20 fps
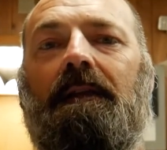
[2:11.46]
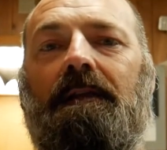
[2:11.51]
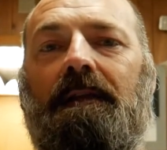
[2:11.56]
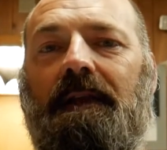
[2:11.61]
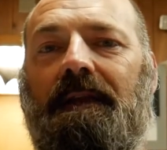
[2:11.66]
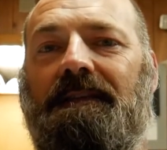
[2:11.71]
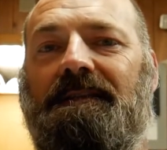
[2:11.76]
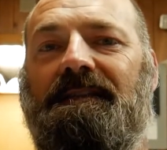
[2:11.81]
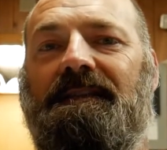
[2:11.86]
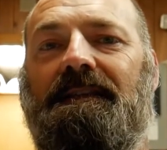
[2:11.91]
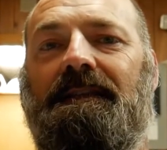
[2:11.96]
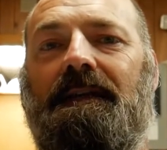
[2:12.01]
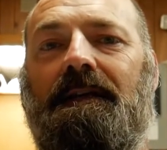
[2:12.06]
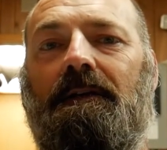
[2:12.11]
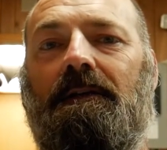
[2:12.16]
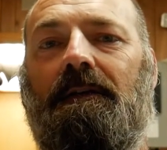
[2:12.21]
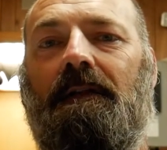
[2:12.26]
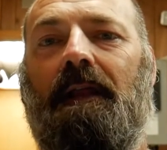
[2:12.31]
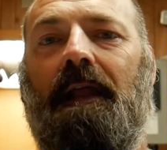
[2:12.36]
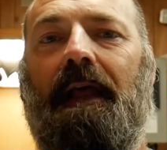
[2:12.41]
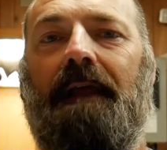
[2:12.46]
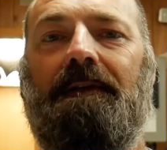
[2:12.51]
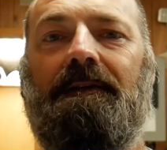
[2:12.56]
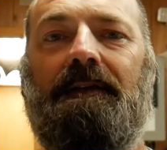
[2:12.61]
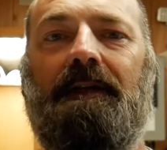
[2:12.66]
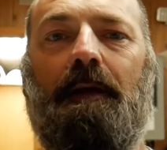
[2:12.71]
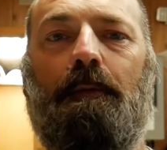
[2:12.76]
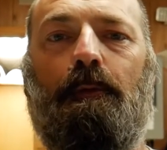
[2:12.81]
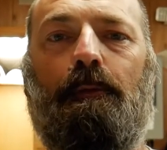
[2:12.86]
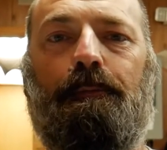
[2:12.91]
It still has a
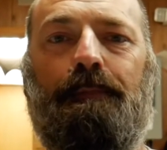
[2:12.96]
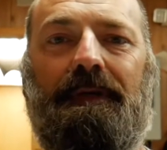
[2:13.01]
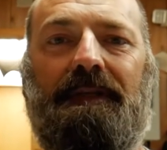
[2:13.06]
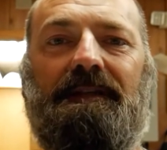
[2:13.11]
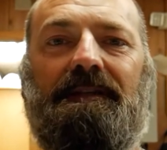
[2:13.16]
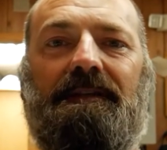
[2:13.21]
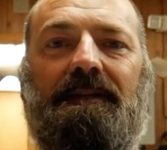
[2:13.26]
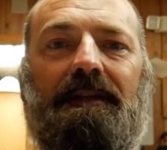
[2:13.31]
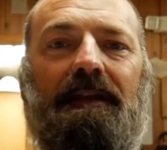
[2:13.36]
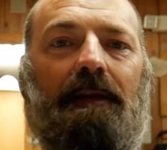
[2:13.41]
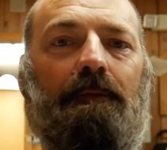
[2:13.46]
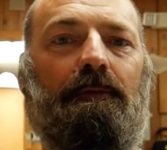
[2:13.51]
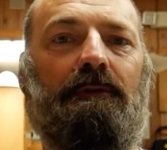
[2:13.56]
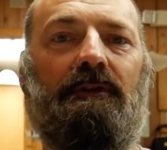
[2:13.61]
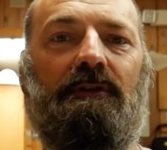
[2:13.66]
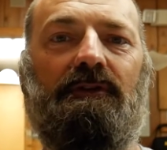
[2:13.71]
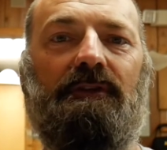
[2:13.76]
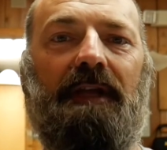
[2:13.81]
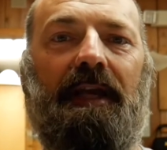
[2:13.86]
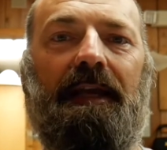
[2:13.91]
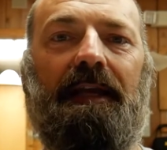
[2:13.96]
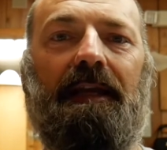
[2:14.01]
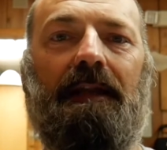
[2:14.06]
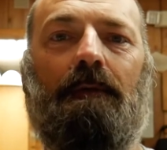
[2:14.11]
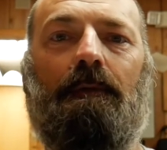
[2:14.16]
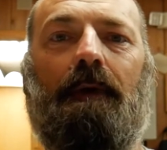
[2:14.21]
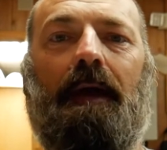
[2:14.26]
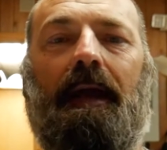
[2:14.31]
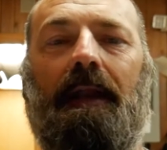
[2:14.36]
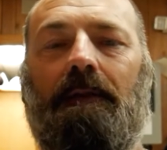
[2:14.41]
couple pieces in there. When you shake it,
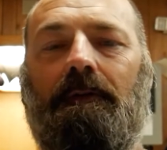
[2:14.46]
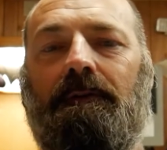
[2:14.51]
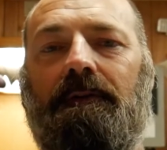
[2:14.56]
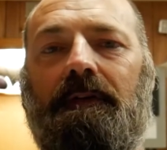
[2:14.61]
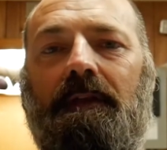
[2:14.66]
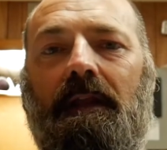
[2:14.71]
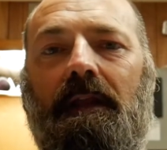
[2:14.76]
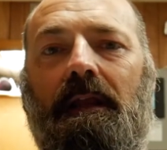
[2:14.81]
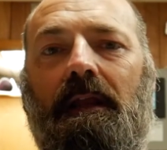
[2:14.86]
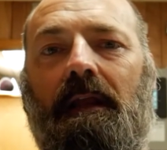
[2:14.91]
it rattles.